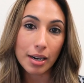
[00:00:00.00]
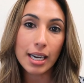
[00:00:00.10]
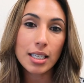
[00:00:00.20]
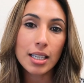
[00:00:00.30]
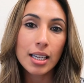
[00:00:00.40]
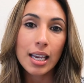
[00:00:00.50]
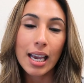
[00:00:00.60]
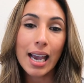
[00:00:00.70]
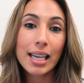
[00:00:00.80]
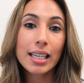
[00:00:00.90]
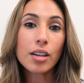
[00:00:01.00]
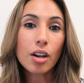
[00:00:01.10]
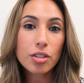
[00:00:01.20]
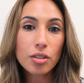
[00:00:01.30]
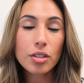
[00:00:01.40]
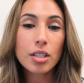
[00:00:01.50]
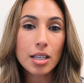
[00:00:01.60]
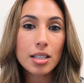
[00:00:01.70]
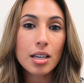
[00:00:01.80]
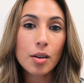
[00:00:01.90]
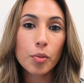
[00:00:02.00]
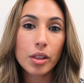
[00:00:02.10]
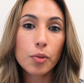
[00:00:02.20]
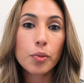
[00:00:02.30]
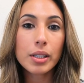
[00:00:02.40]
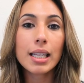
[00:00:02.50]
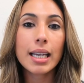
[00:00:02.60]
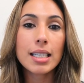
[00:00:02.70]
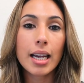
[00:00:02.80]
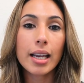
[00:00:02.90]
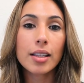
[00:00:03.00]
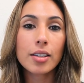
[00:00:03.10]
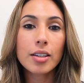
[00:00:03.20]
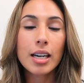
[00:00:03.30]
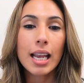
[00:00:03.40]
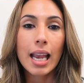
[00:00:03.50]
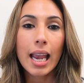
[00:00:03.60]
great. And it also does come with a one-line dialer.